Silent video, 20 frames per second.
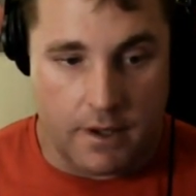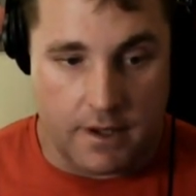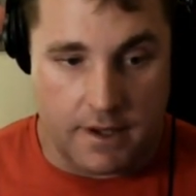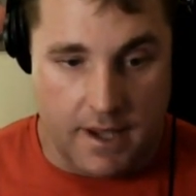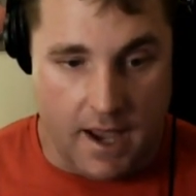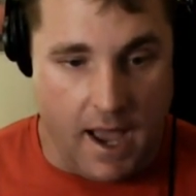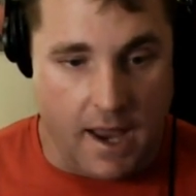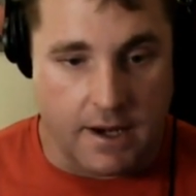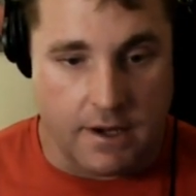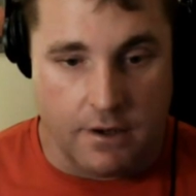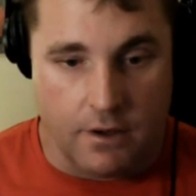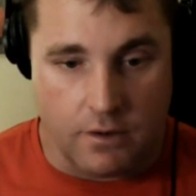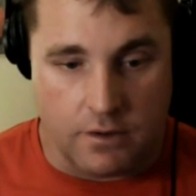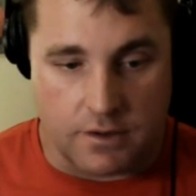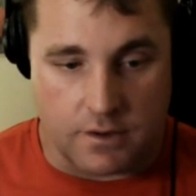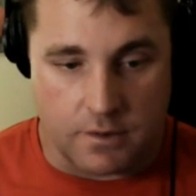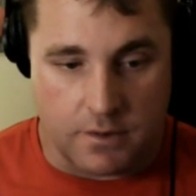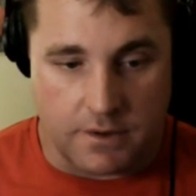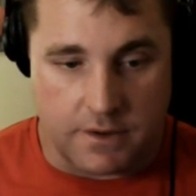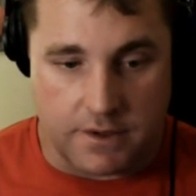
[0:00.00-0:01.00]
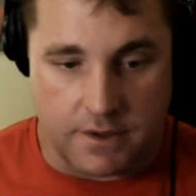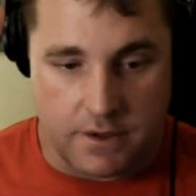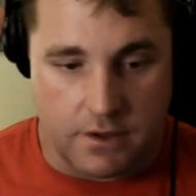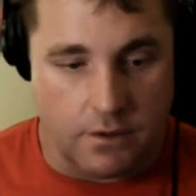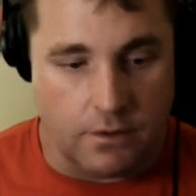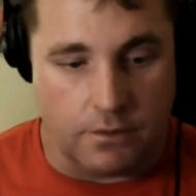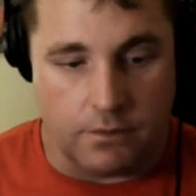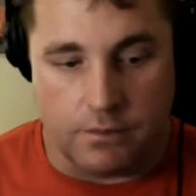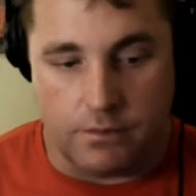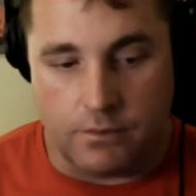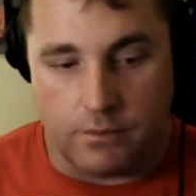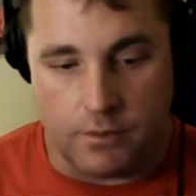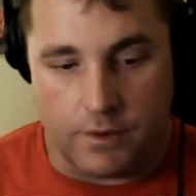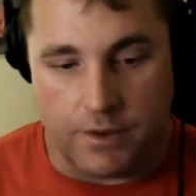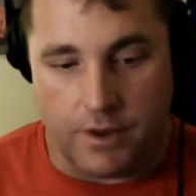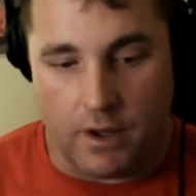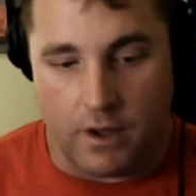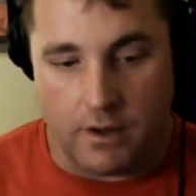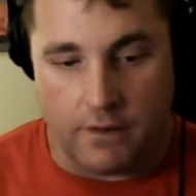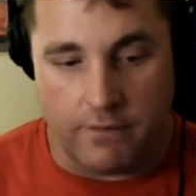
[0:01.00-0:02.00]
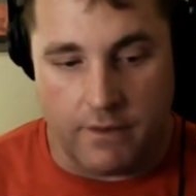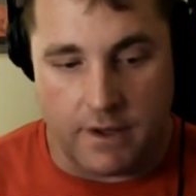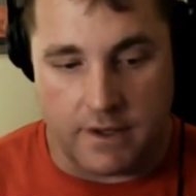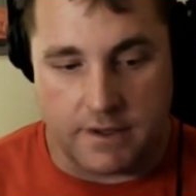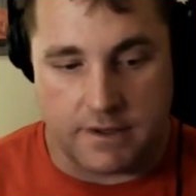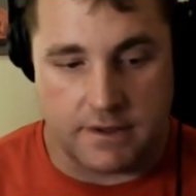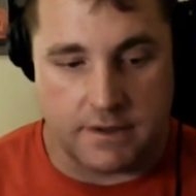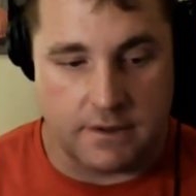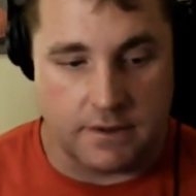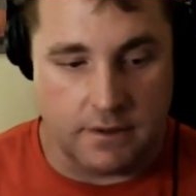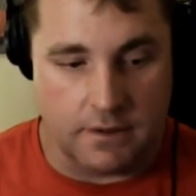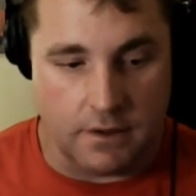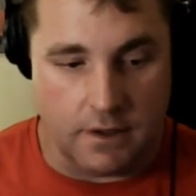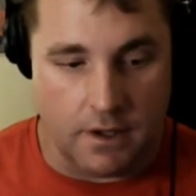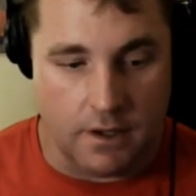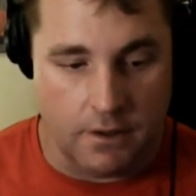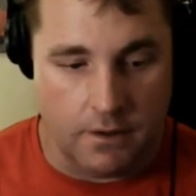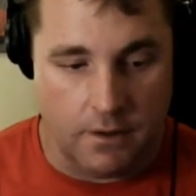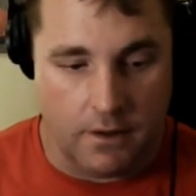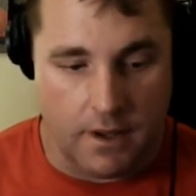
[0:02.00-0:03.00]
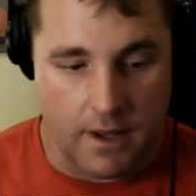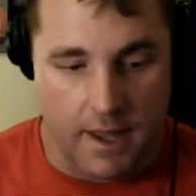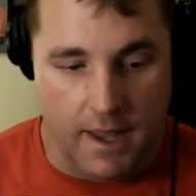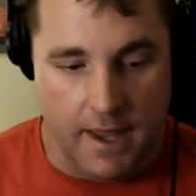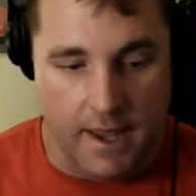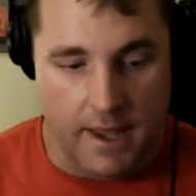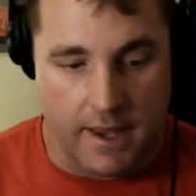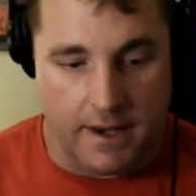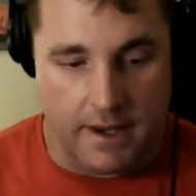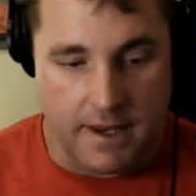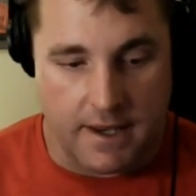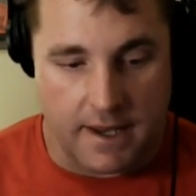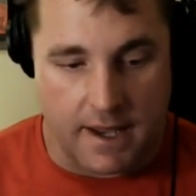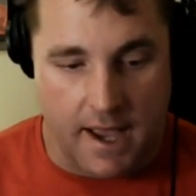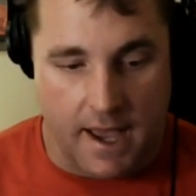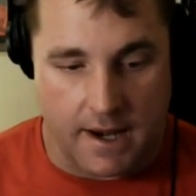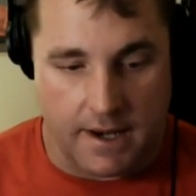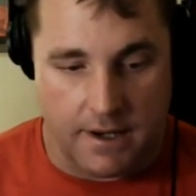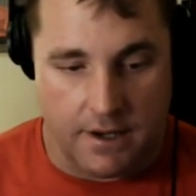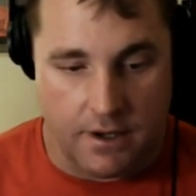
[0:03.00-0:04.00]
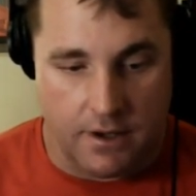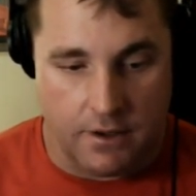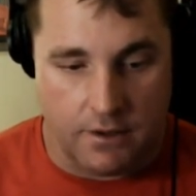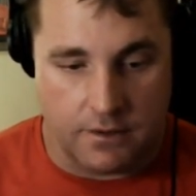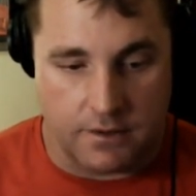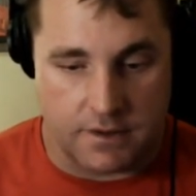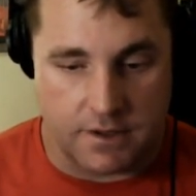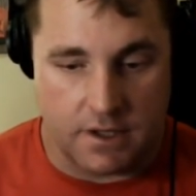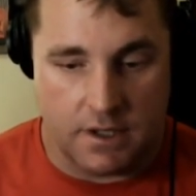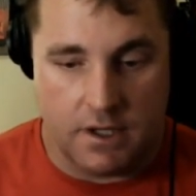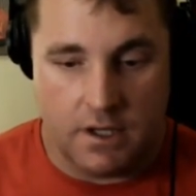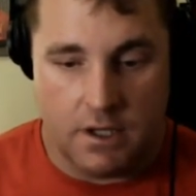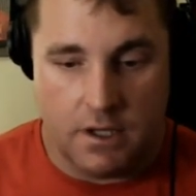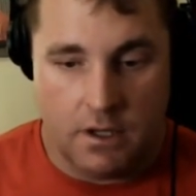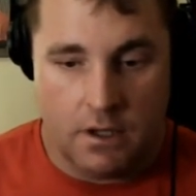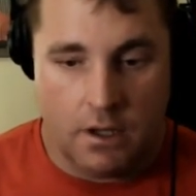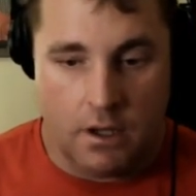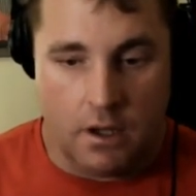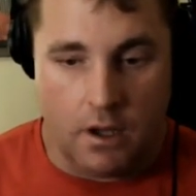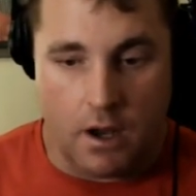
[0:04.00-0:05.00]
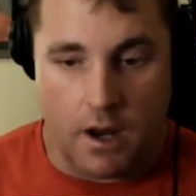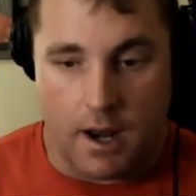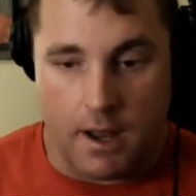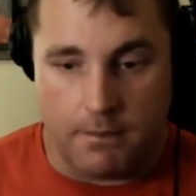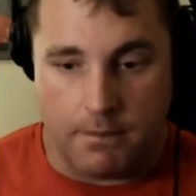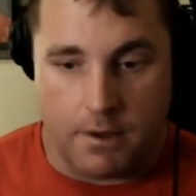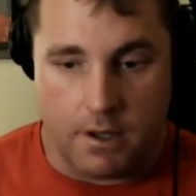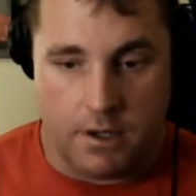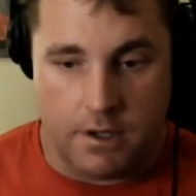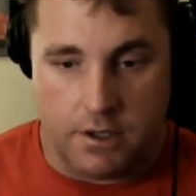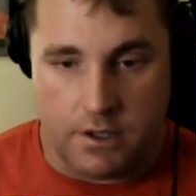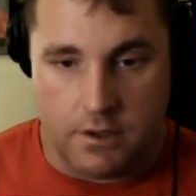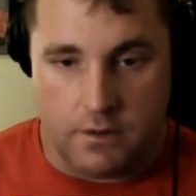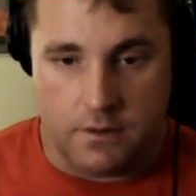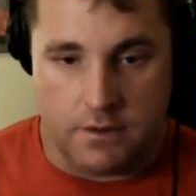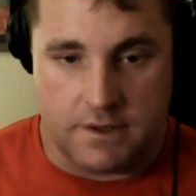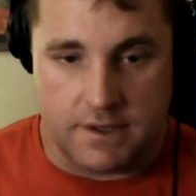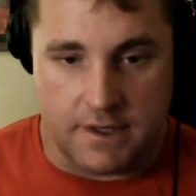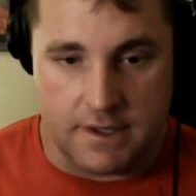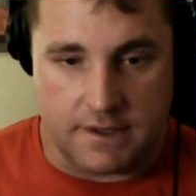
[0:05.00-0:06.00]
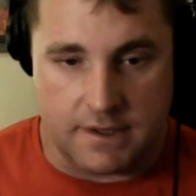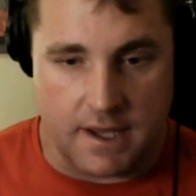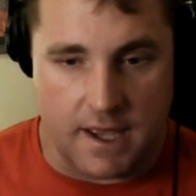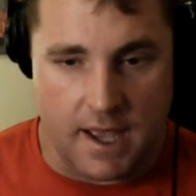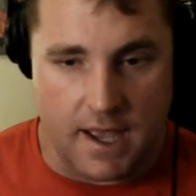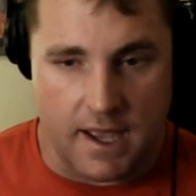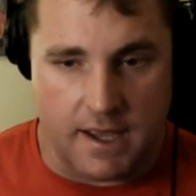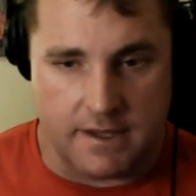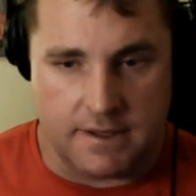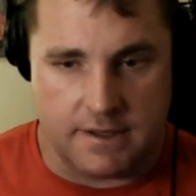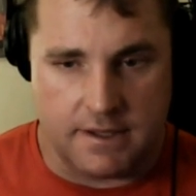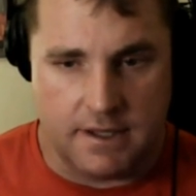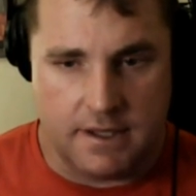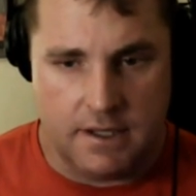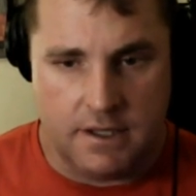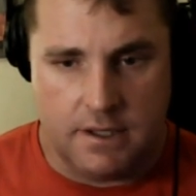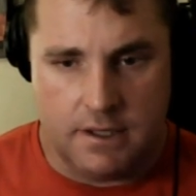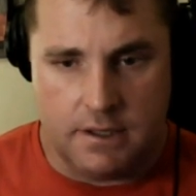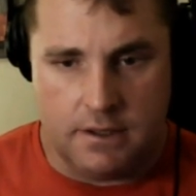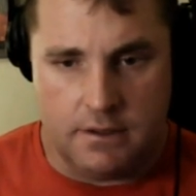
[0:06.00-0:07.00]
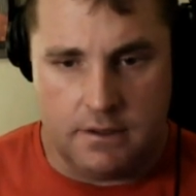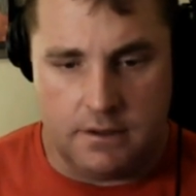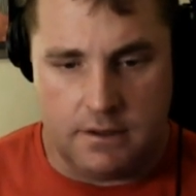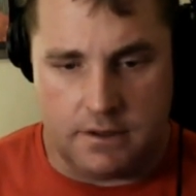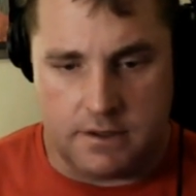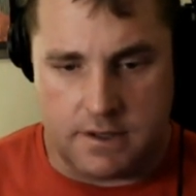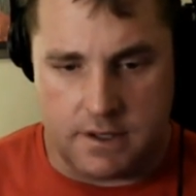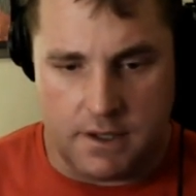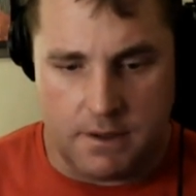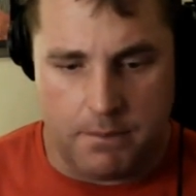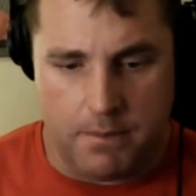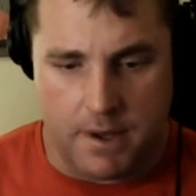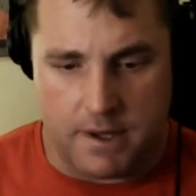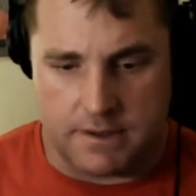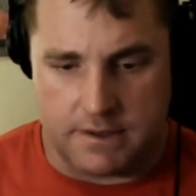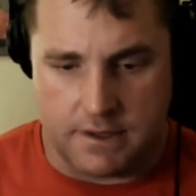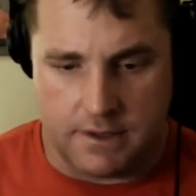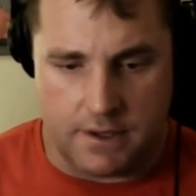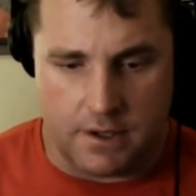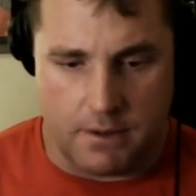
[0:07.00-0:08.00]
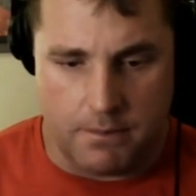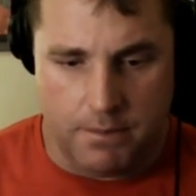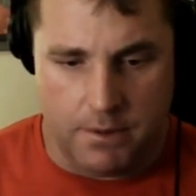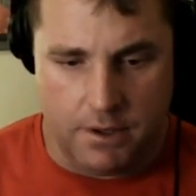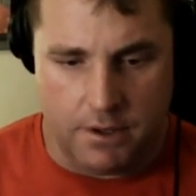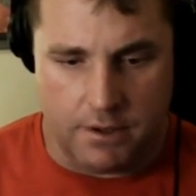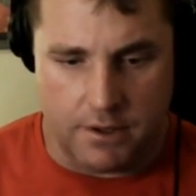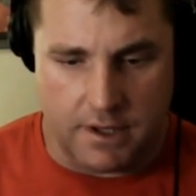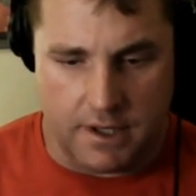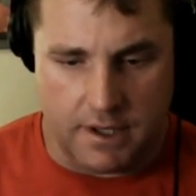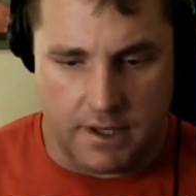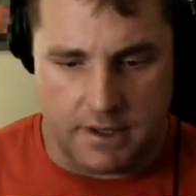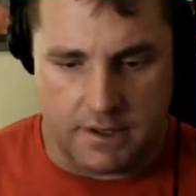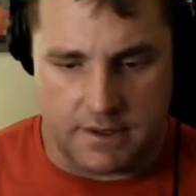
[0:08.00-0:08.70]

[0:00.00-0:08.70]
kind of knows what to do with all of us, you know, and he kind of knows, all right, I'm going to use these guys to the best of their ability.